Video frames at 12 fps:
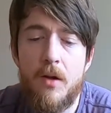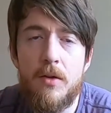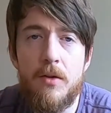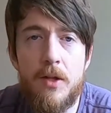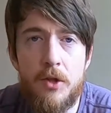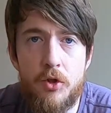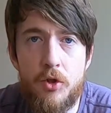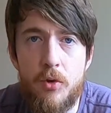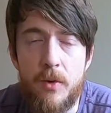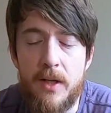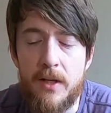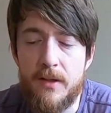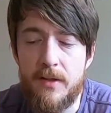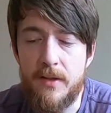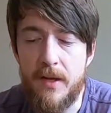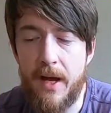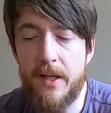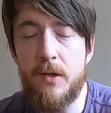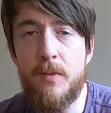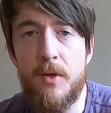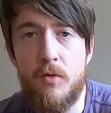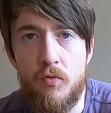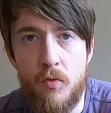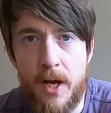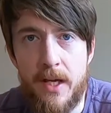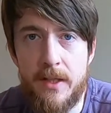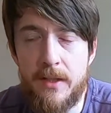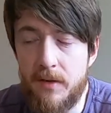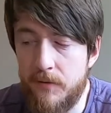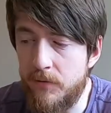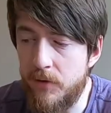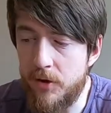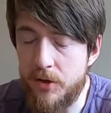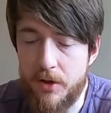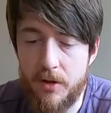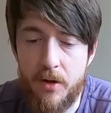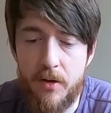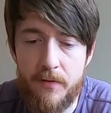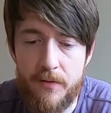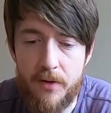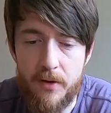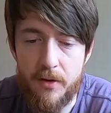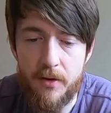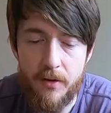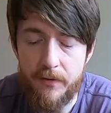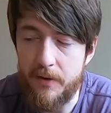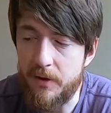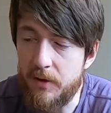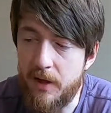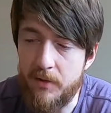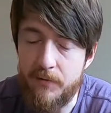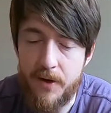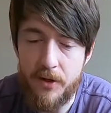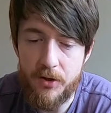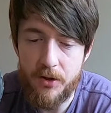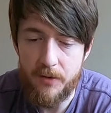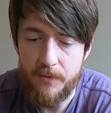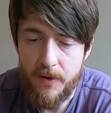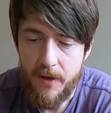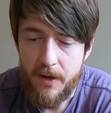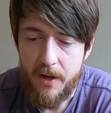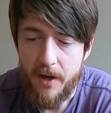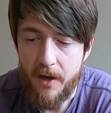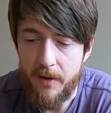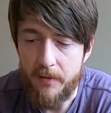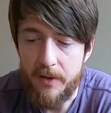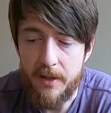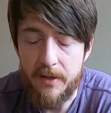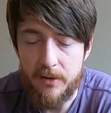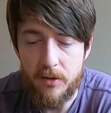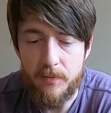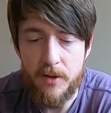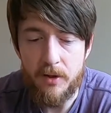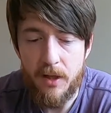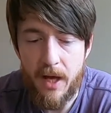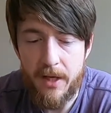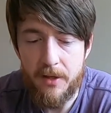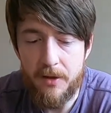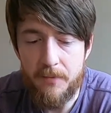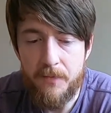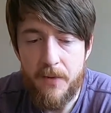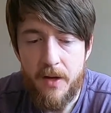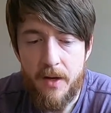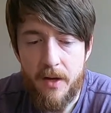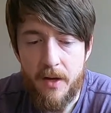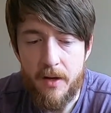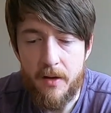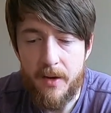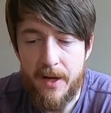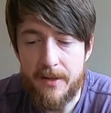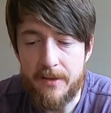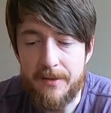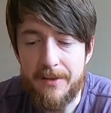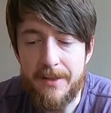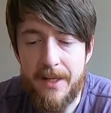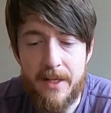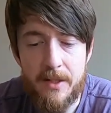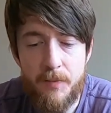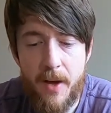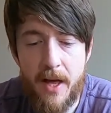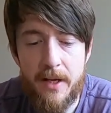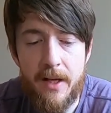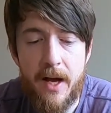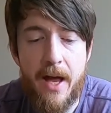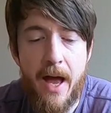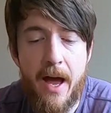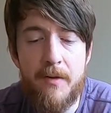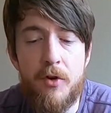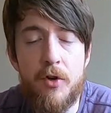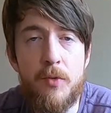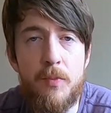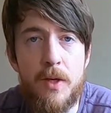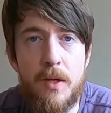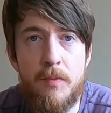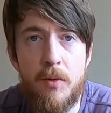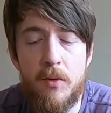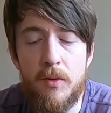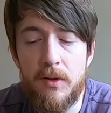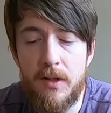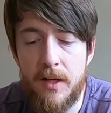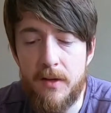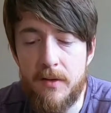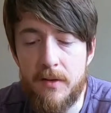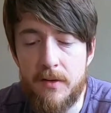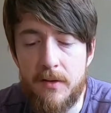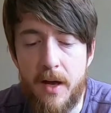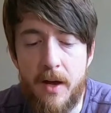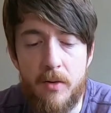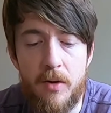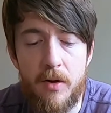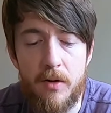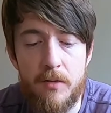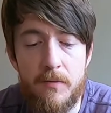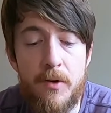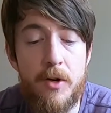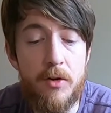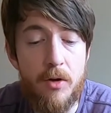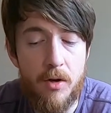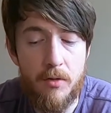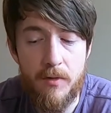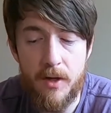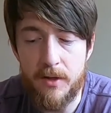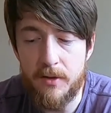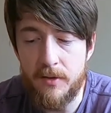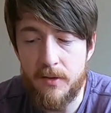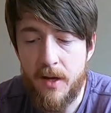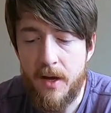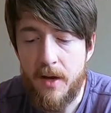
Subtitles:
So this shoe is designed to be the race version of the Cloudventure. It is a good bit lighter, has less padding. I have heard people take this out on very long runs,